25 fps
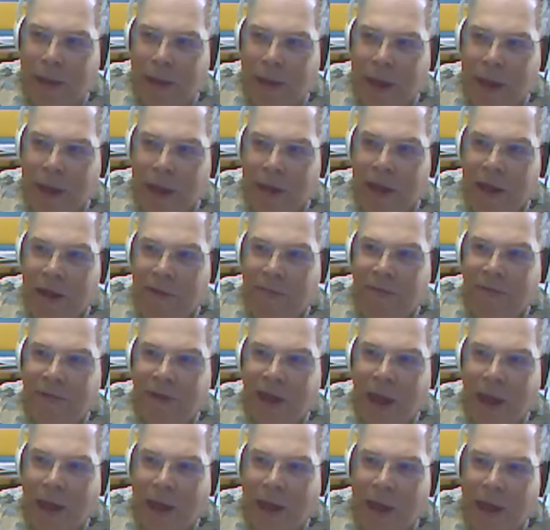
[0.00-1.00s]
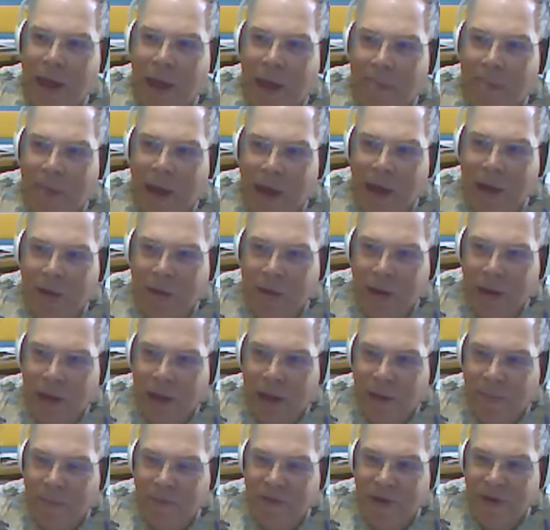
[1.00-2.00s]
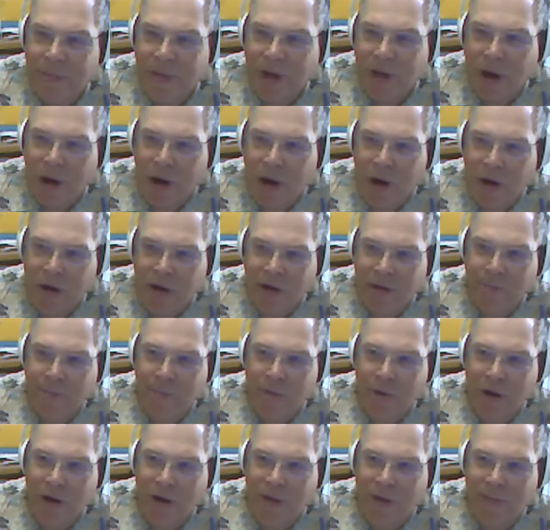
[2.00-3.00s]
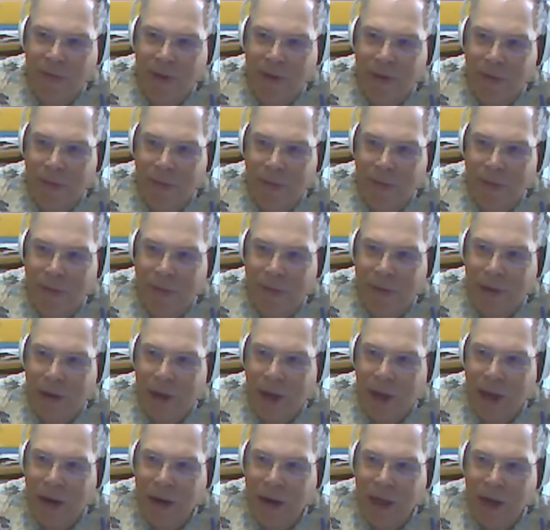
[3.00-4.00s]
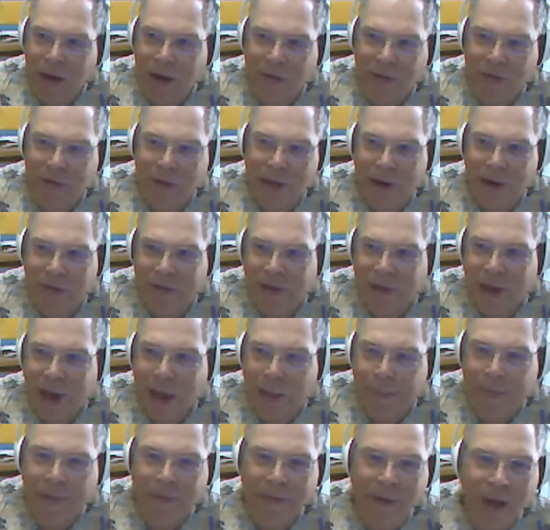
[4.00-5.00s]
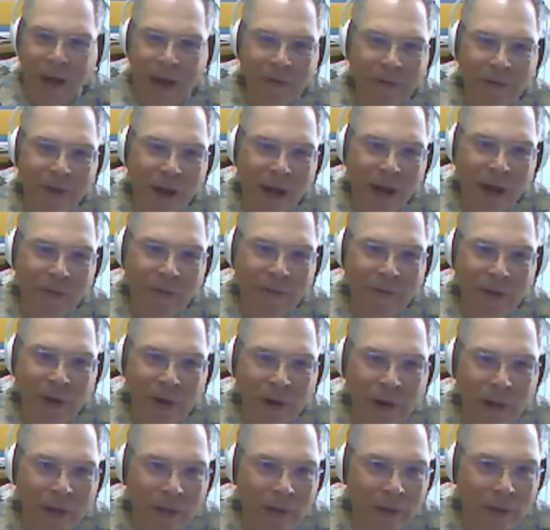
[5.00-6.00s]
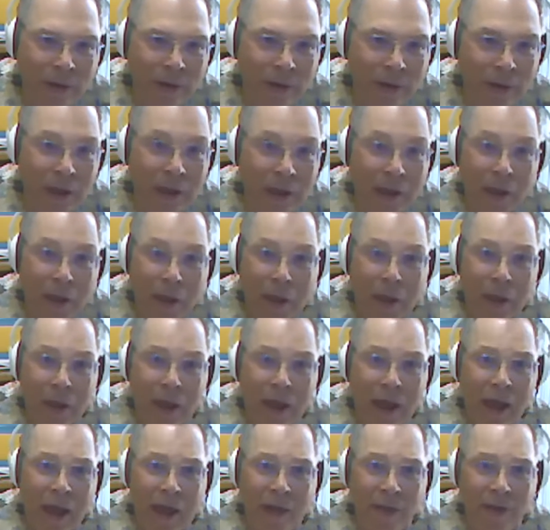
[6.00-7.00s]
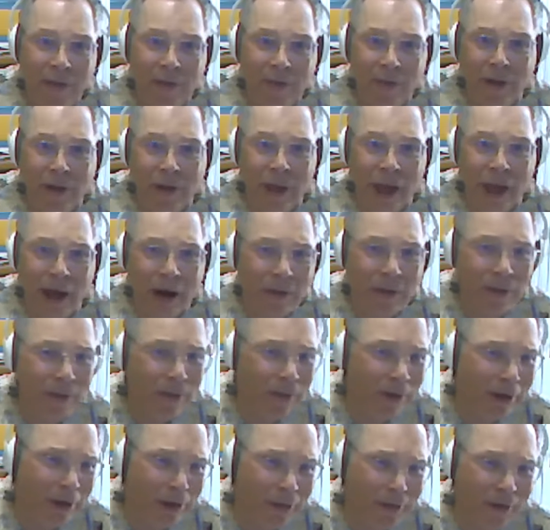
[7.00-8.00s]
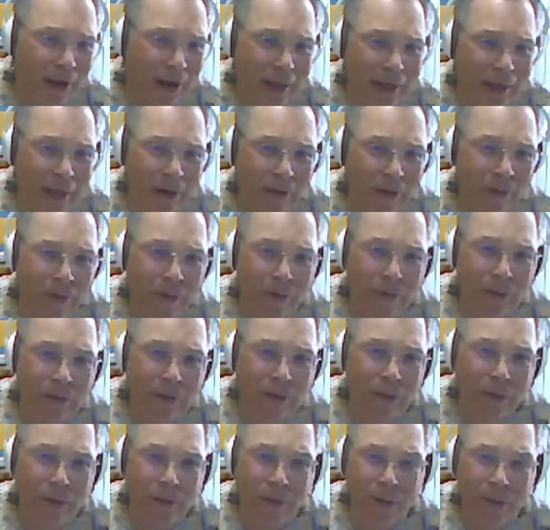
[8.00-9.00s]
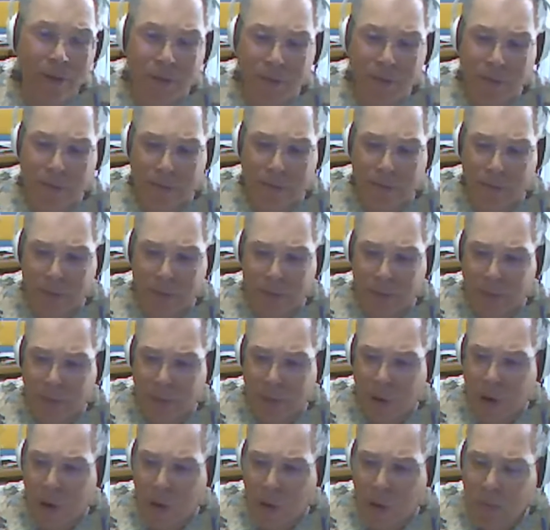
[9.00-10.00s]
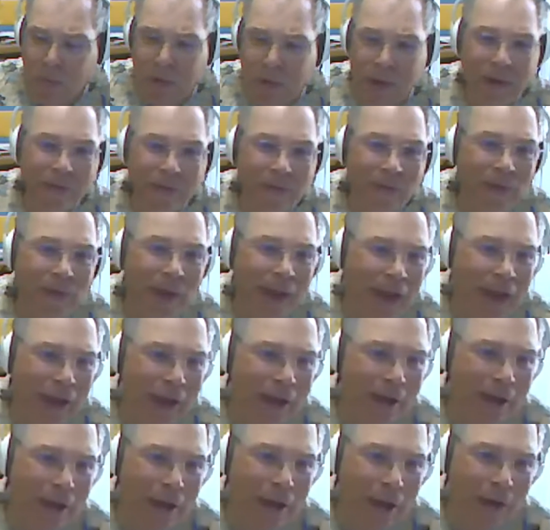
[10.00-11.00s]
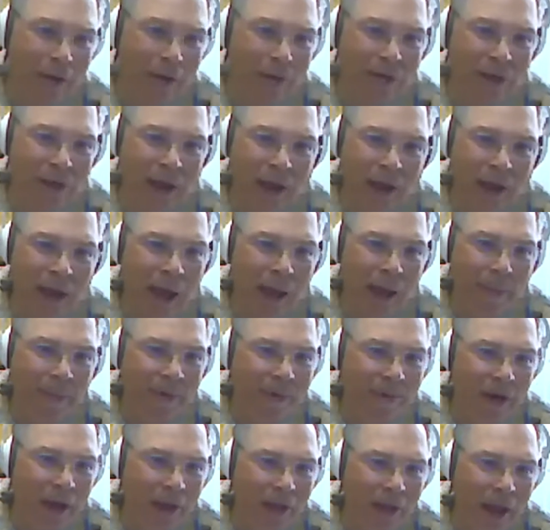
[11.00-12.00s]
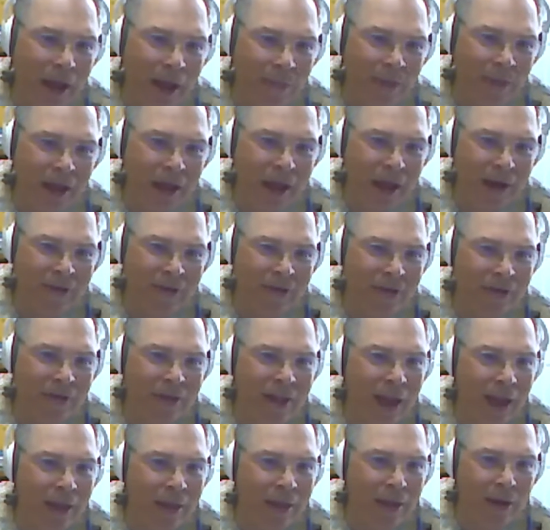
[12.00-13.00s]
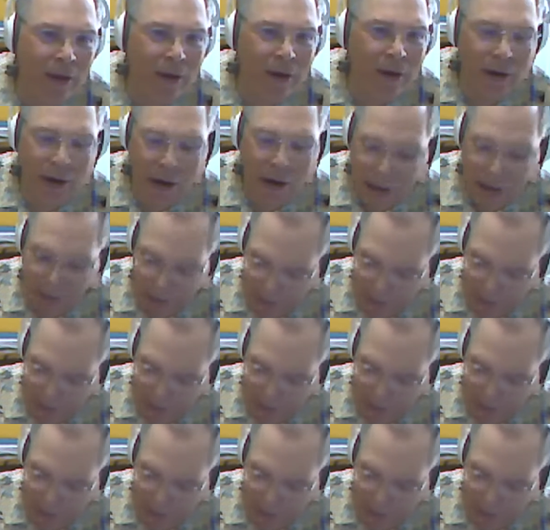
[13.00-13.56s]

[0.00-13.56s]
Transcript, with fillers: he loves talking about it from the artist's point of view, and he understands copyright law very thoroughly. And there's a lot of lawyers out there who who only vaguely understand copyright law because it's not their uh,